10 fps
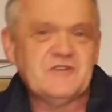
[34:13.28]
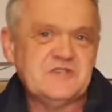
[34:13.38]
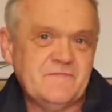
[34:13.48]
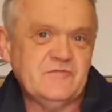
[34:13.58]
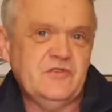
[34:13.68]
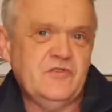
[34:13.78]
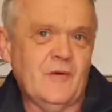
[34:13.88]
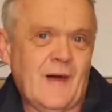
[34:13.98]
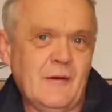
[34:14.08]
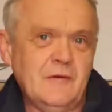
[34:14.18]
After
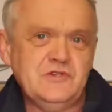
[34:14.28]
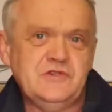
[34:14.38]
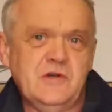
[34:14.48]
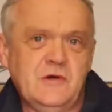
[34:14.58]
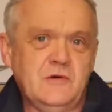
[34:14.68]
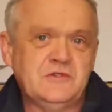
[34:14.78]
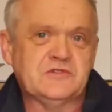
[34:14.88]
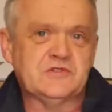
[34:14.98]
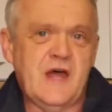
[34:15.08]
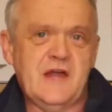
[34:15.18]
72 hours, you
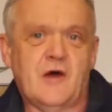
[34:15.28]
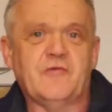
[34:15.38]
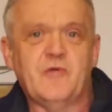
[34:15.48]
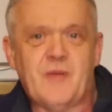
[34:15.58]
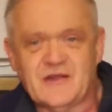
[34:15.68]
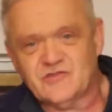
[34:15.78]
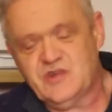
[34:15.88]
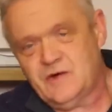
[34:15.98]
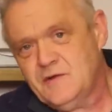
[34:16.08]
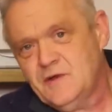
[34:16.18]
strain off the
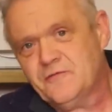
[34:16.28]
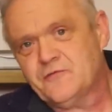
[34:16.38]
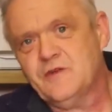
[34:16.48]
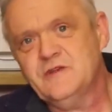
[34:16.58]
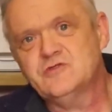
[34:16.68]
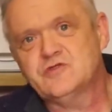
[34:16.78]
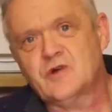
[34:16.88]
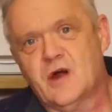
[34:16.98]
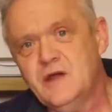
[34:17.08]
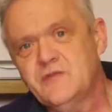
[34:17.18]
bacteria, freeze
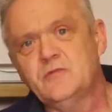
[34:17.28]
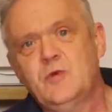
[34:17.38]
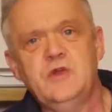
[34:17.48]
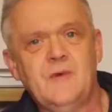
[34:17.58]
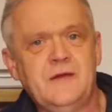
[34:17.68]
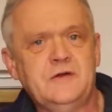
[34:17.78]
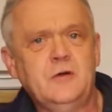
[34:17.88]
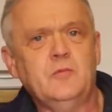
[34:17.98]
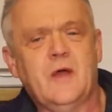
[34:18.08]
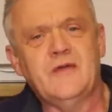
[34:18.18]
dry it, and what you end
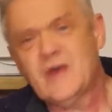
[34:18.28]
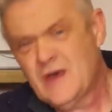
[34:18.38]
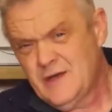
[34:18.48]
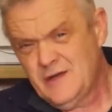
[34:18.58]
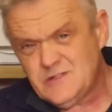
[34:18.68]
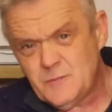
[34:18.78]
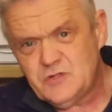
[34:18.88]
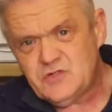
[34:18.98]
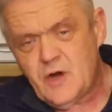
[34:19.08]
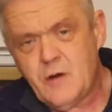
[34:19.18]
up with is a
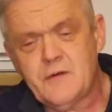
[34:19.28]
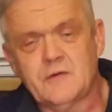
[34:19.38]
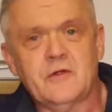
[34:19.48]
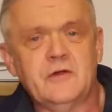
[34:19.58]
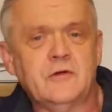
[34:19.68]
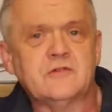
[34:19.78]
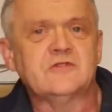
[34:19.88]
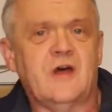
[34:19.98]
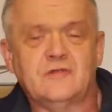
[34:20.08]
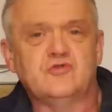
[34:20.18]
material that
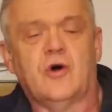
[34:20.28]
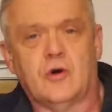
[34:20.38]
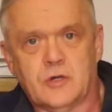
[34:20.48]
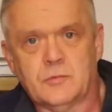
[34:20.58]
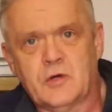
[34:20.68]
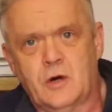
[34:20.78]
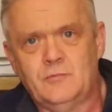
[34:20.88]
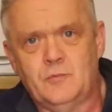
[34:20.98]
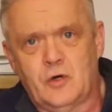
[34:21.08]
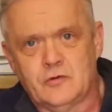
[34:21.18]
looks like torn up
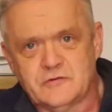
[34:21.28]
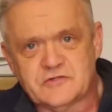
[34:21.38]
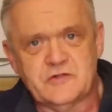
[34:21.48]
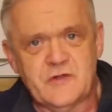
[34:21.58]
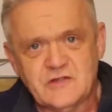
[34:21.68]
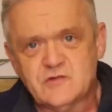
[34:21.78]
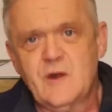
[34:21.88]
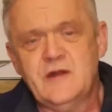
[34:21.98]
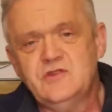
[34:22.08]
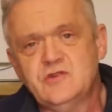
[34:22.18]
cotton balls, and that's
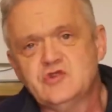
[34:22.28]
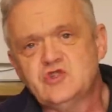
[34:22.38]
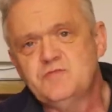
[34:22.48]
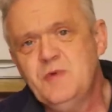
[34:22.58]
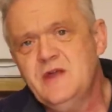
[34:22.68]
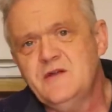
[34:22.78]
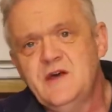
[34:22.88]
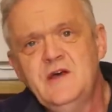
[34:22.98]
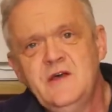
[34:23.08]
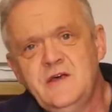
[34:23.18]
ready to
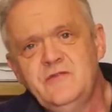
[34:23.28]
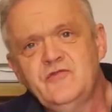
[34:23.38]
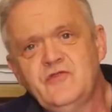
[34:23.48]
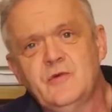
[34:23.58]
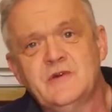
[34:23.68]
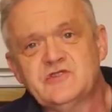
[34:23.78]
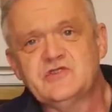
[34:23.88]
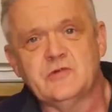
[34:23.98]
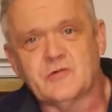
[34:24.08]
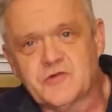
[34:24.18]
spin into a
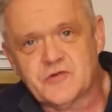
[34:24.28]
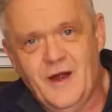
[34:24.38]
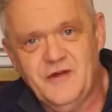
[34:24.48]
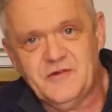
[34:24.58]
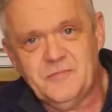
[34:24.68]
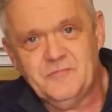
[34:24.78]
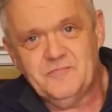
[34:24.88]
silk thread.